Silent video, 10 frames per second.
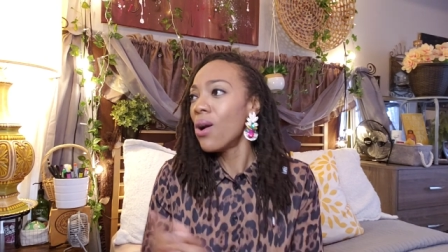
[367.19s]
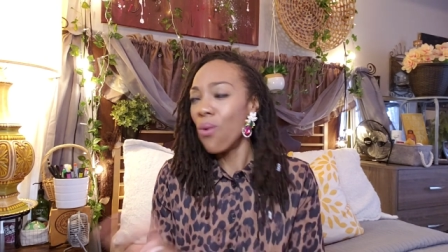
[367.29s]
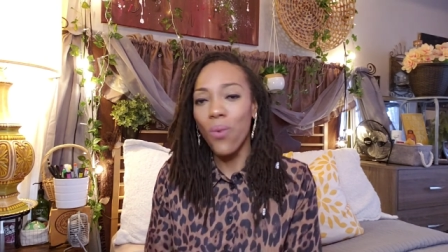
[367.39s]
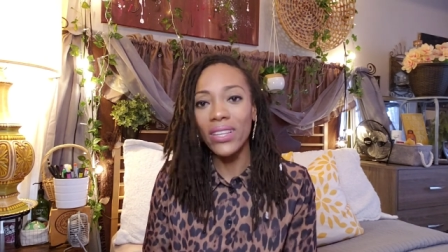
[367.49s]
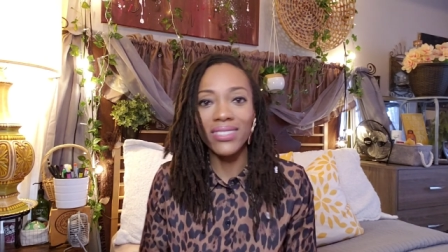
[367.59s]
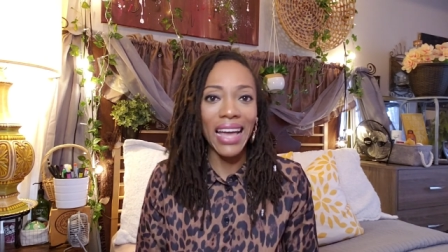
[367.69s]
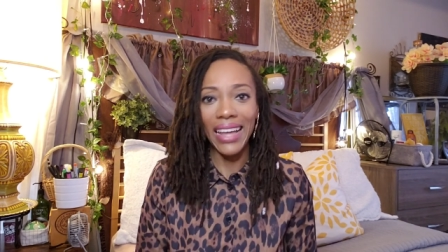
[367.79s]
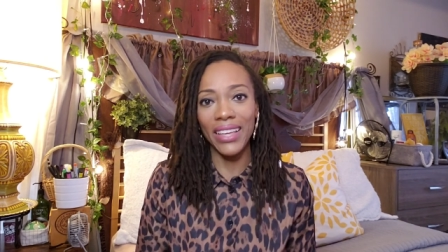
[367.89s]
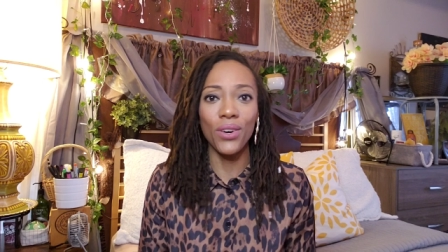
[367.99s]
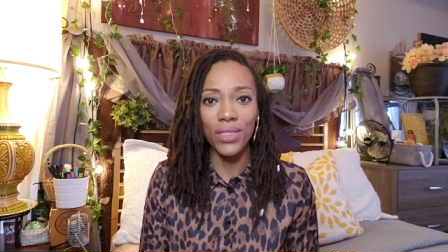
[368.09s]
what's not
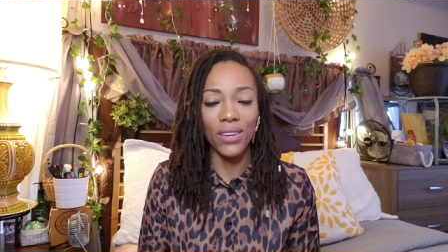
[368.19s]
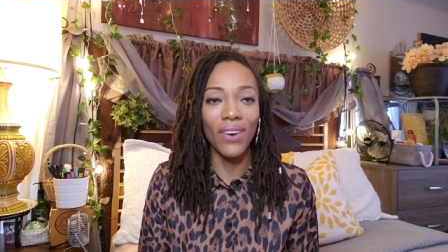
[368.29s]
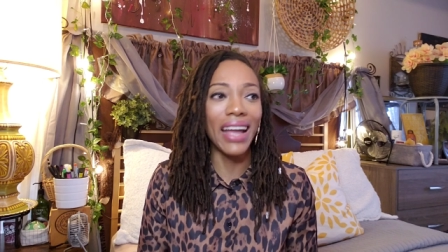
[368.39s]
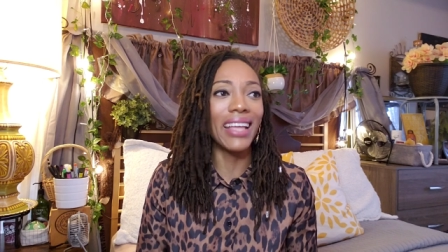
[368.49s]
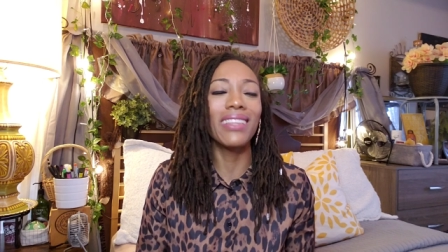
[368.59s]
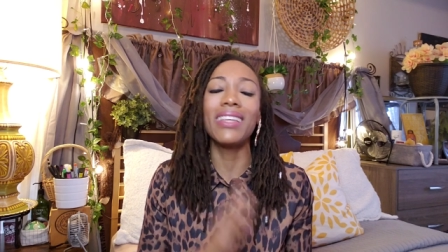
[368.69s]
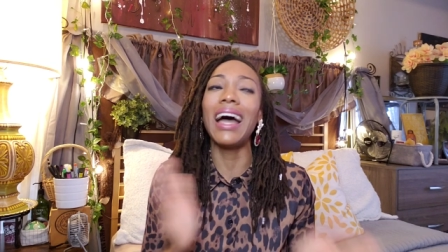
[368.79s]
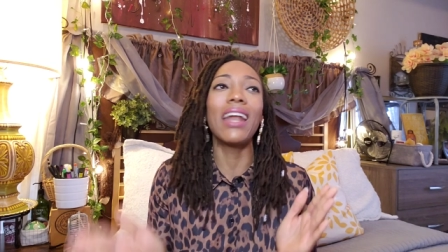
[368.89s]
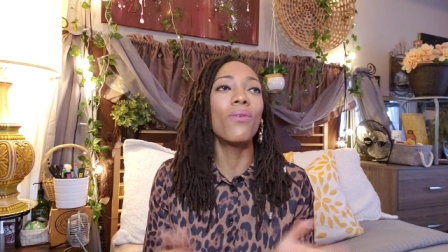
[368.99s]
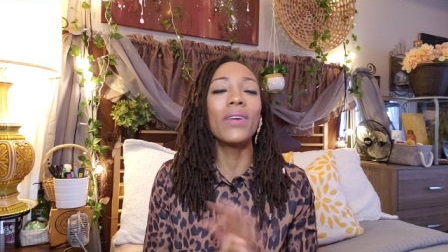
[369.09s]
healthy, right?
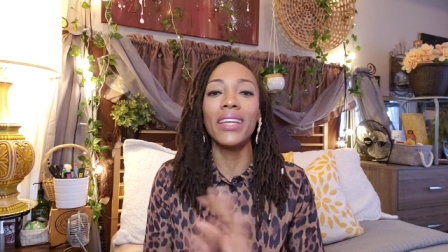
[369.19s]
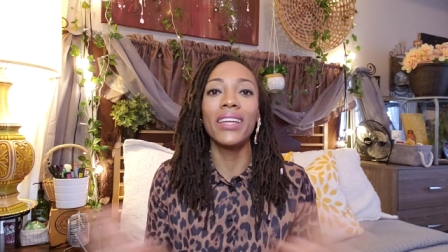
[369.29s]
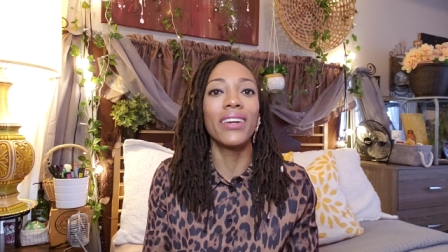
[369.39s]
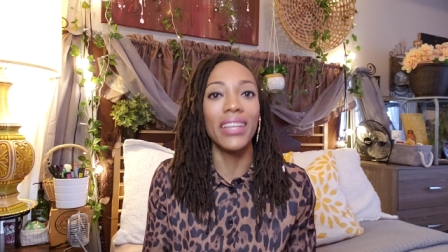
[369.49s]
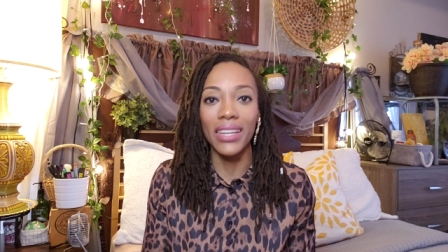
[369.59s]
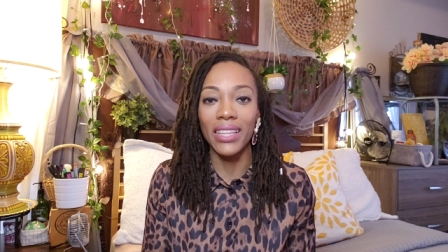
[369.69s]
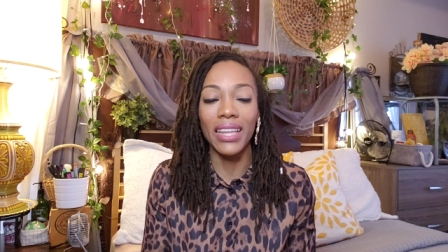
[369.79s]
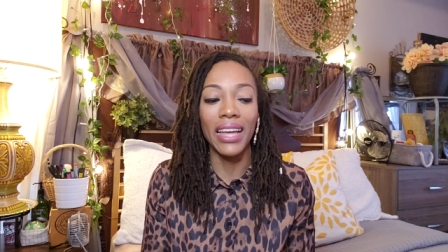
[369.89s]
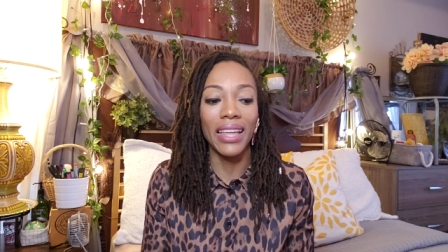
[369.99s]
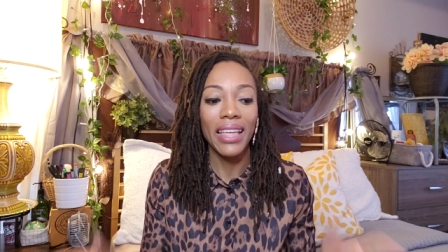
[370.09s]
I don't want to hear any of
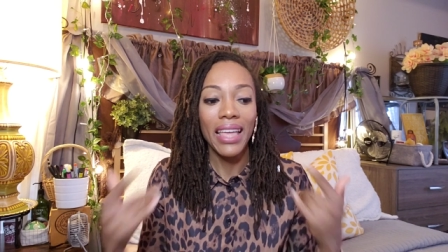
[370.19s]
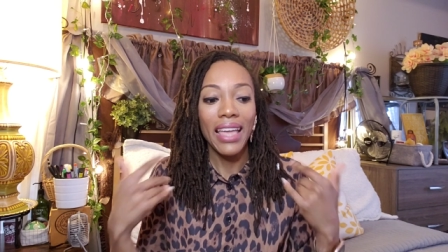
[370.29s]
that.